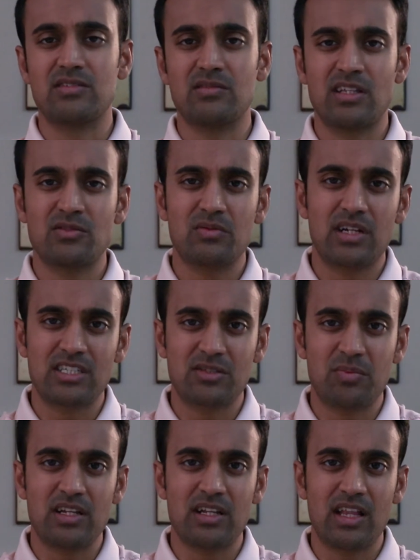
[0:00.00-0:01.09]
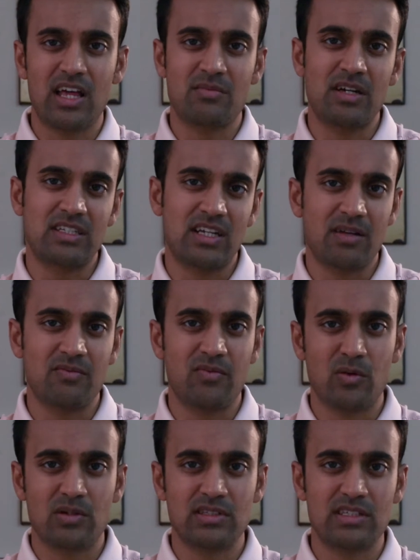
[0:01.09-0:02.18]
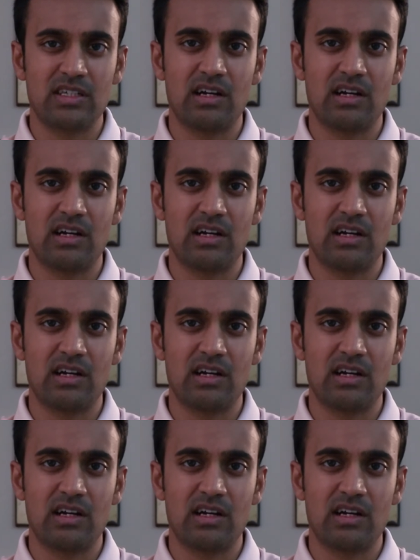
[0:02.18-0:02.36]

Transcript: So that's what I spend a lot of my time focusing